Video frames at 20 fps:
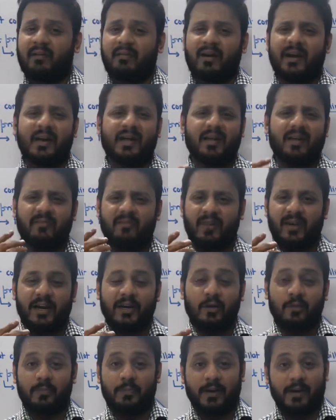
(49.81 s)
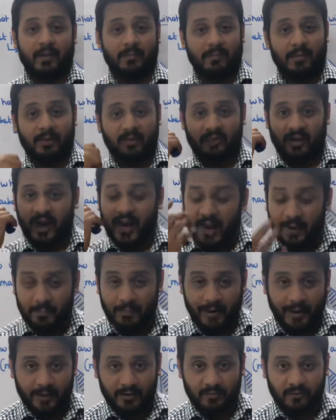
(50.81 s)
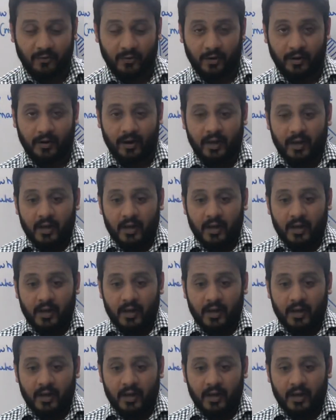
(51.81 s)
ready and willing to pay a much higher price for.